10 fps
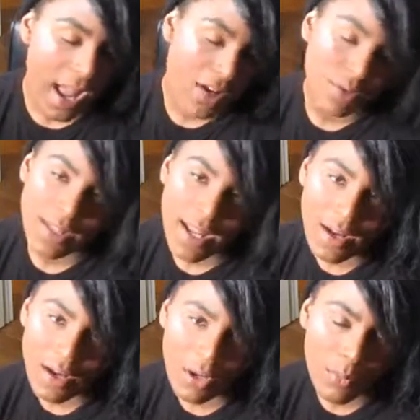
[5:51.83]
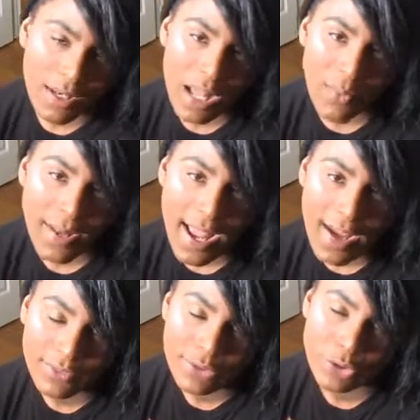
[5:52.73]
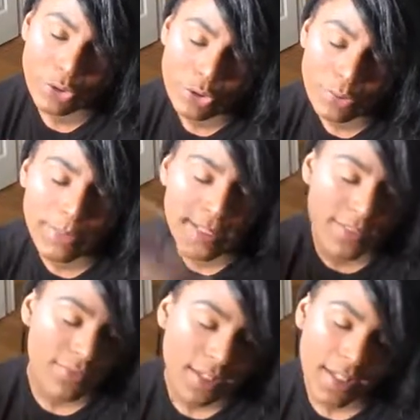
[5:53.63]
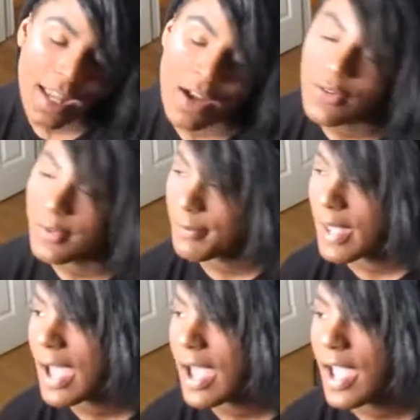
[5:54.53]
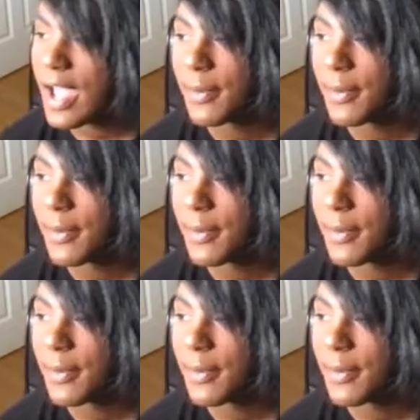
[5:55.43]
I don't care, what not, what have you. Peace the fuck out, goodbye.